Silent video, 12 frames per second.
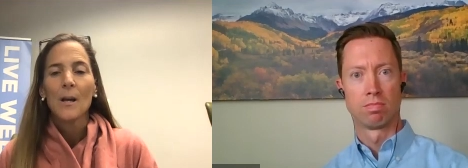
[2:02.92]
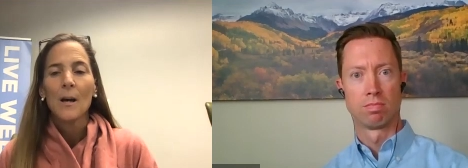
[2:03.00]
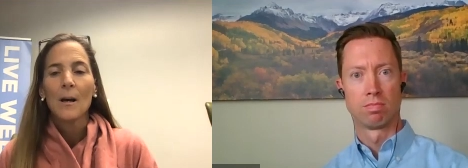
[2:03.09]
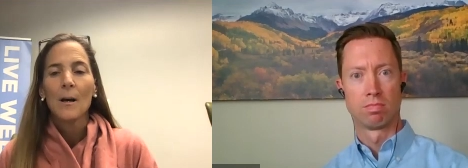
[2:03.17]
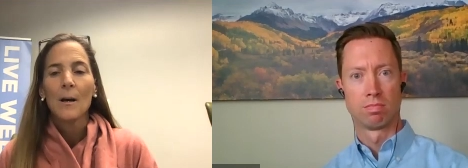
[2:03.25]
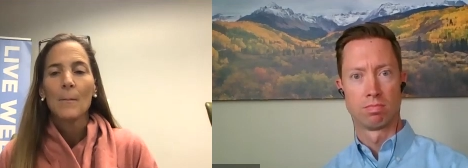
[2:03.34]

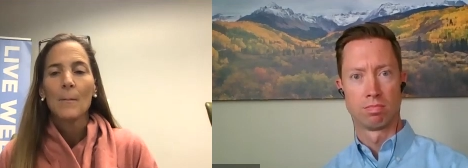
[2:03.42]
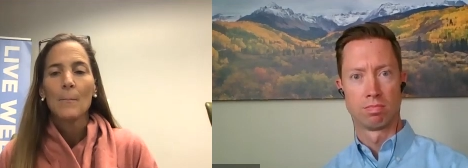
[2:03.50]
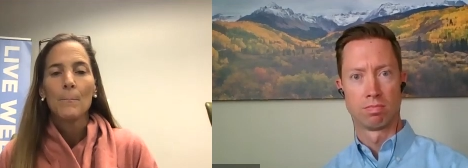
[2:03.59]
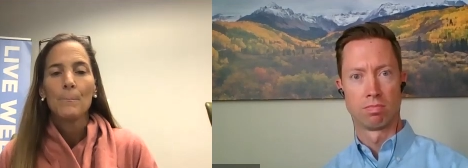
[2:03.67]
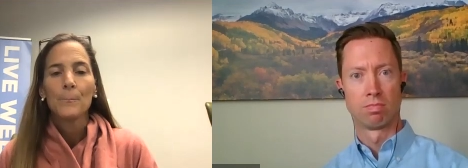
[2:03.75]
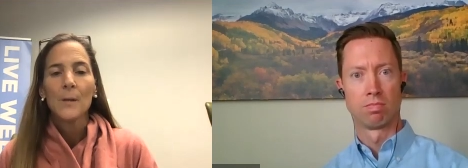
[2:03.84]

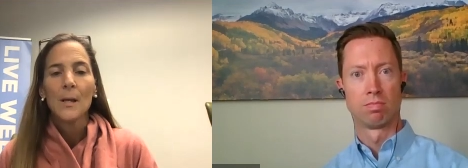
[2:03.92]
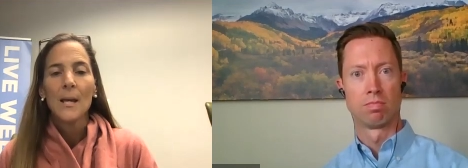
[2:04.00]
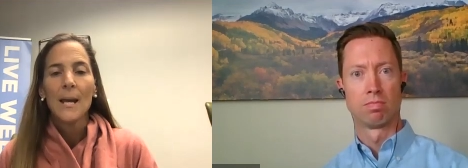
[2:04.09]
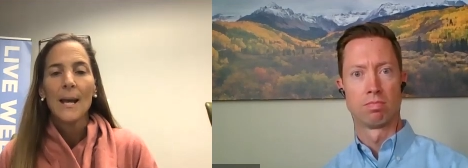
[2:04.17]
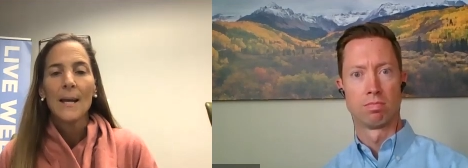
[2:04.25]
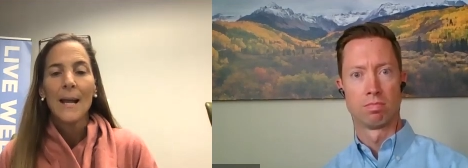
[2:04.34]
Speaker 1: um,
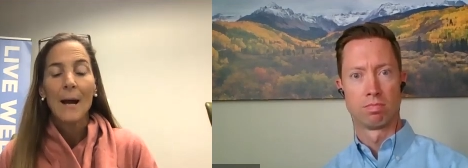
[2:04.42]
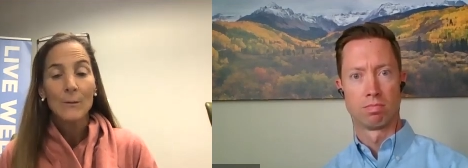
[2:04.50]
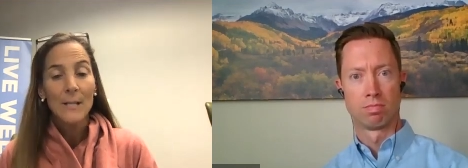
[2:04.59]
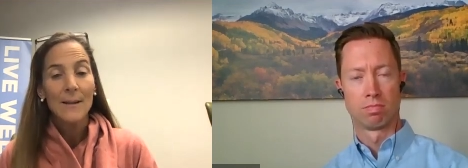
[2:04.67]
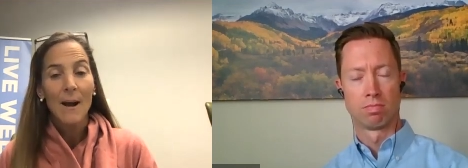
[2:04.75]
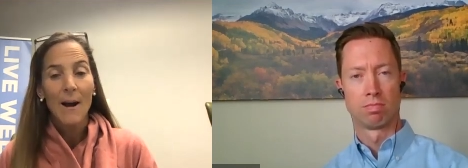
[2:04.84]
and
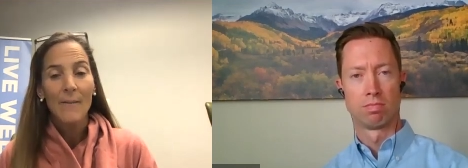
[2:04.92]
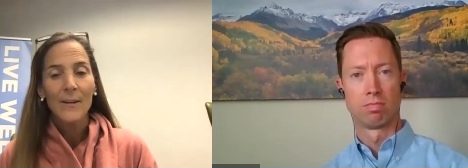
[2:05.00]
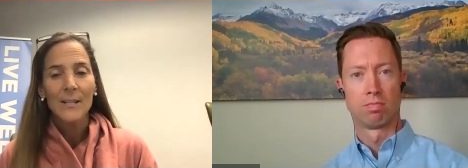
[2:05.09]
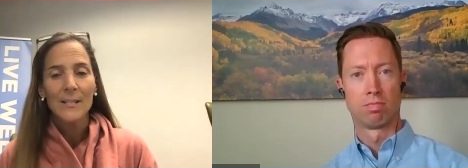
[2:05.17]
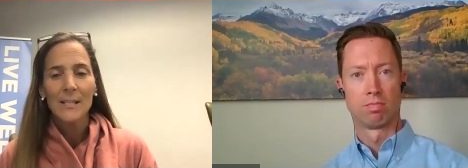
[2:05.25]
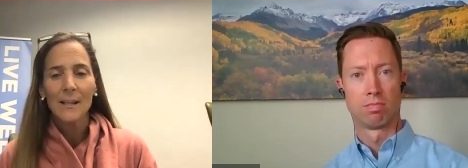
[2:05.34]
outside the
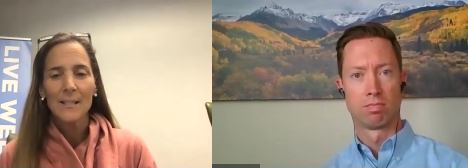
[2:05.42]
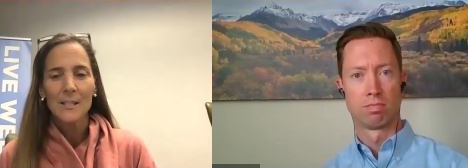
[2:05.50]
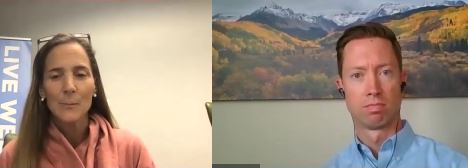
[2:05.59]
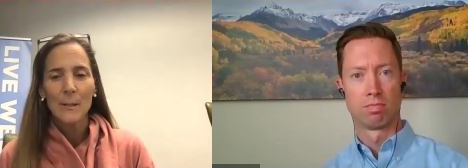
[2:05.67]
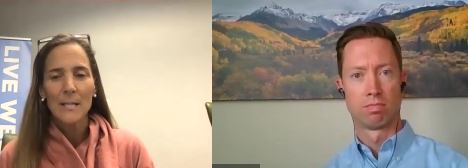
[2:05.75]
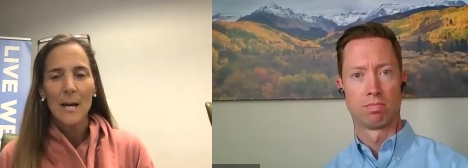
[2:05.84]
office, he likes
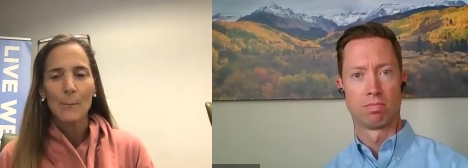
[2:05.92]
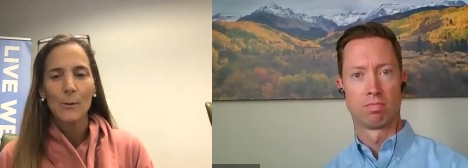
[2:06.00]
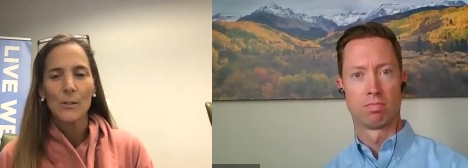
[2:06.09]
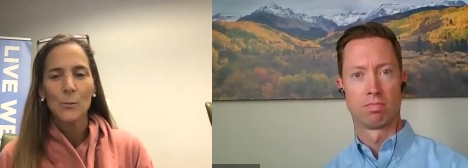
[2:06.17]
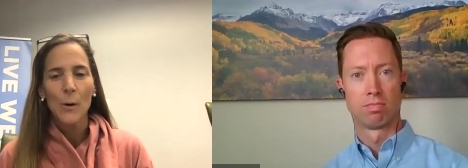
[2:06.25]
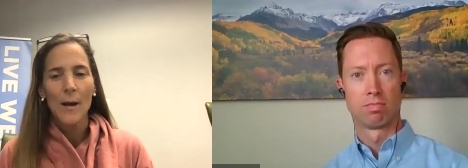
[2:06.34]
to spend time
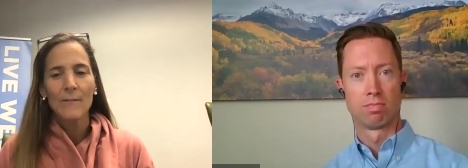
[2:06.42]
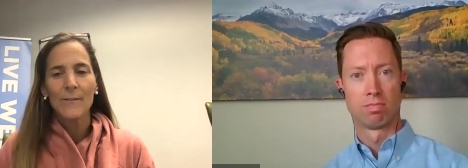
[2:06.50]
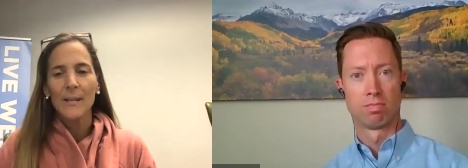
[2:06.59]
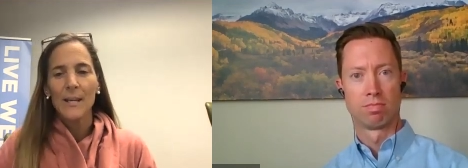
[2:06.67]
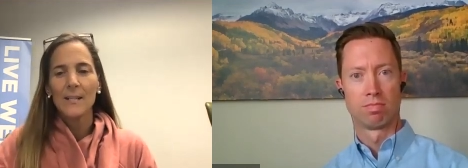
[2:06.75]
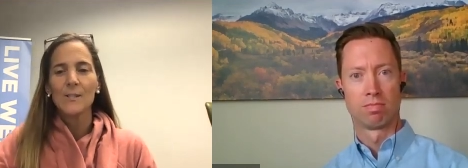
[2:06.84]
with his
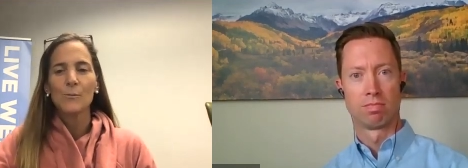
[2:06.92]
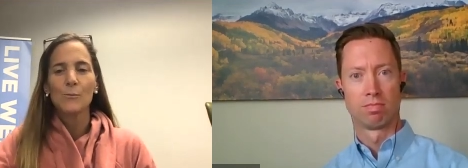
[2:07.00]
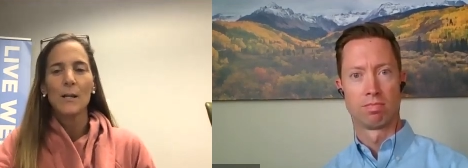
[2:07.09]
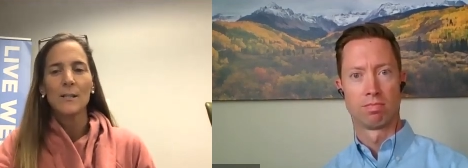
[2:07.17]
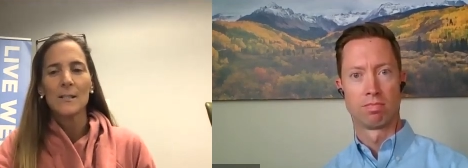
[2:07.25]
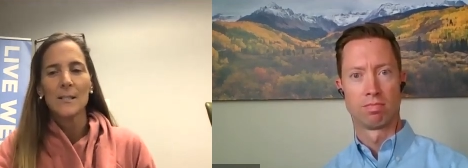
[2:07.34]
wife, kids,
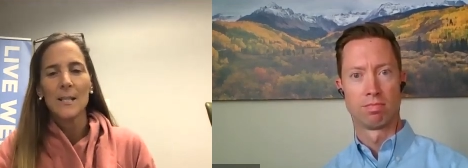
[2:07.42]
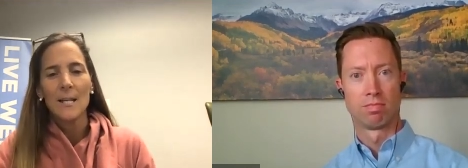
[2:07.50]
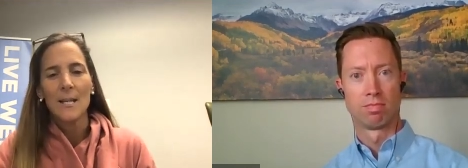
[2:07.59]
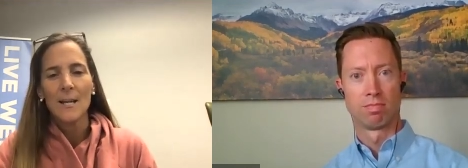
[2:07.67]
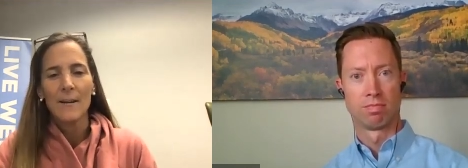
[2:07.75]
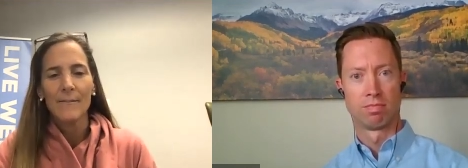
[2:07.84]
run,
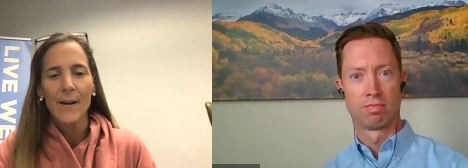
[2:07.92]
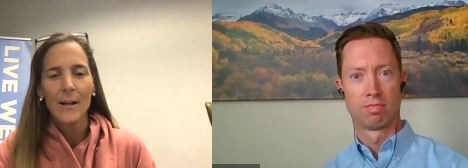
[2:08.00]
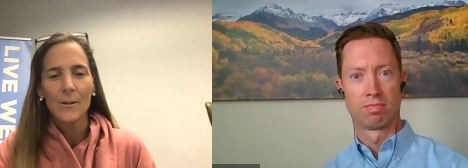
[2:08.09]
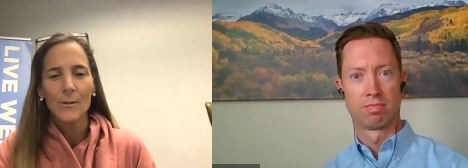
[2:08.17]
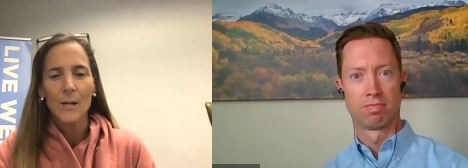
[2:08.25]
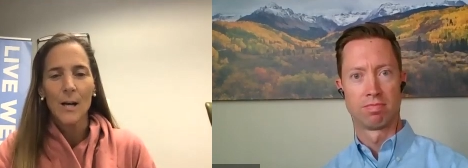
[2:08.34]
ski, and
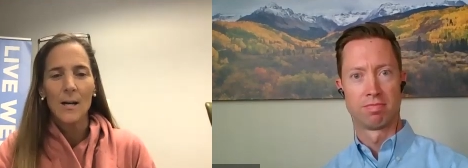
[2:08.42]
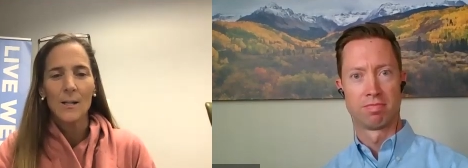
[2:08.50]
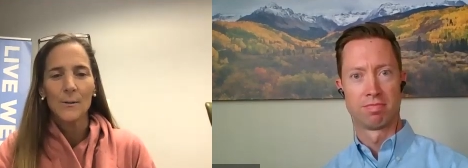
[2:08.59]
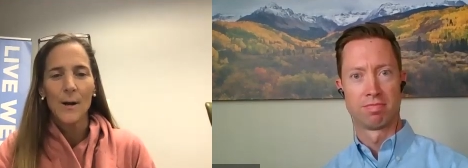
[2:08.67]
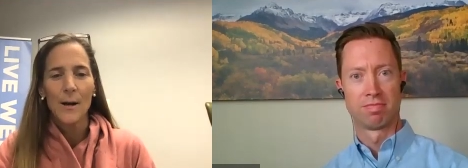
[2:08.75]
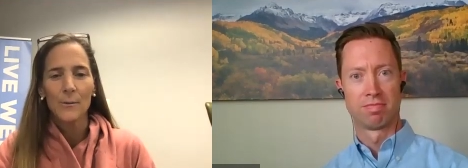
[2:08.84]
follow
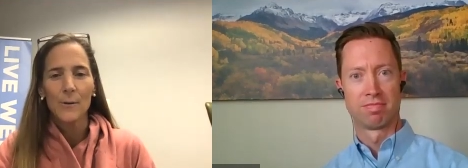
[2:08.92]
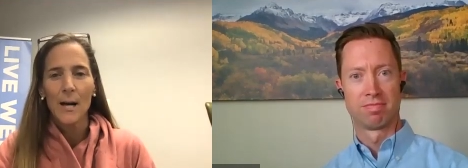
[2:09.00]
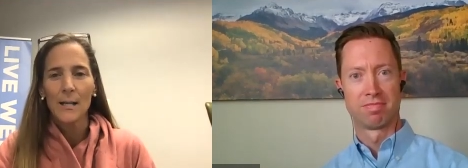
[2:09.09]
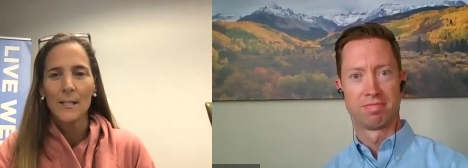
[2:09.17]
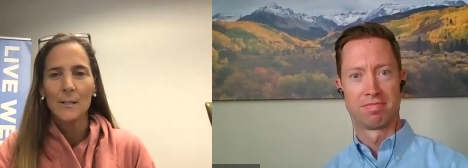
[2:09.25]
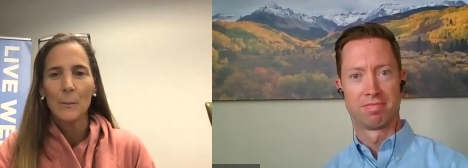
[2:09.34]
Colorado
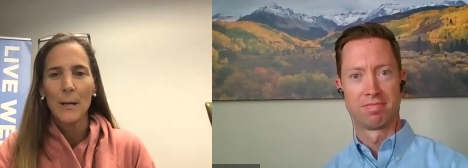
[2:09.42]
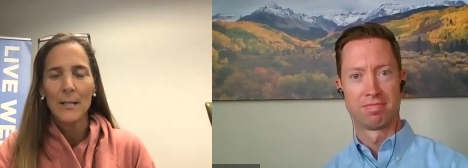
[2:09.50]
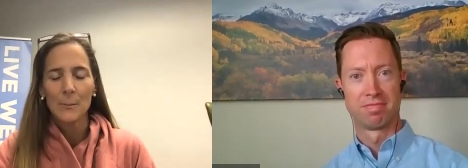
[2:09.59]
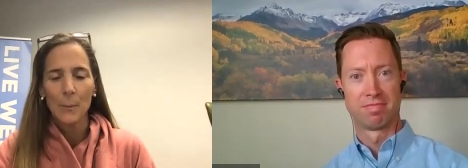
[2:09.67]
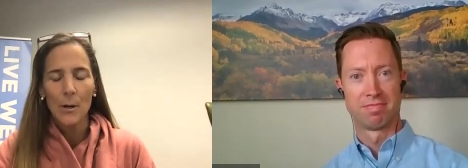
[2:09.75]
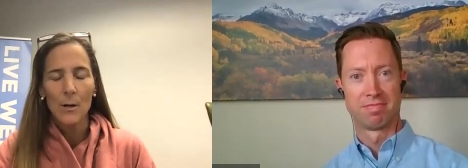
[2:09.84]
Rockies
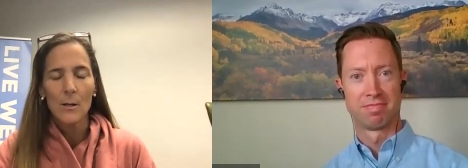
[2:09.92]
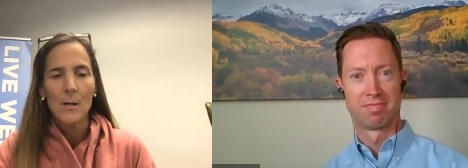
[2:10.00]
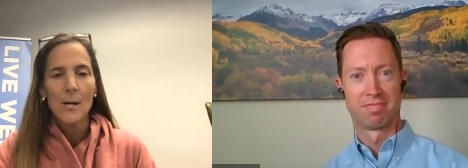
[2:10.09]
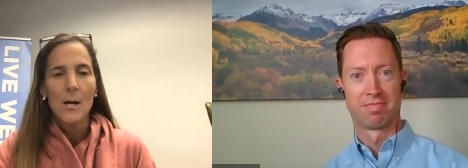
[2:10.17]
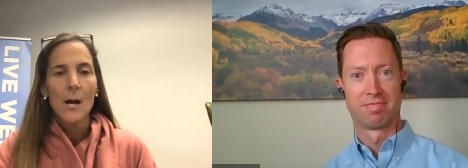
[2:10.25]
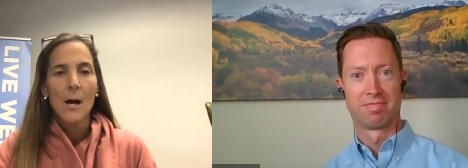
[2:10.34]
baseball.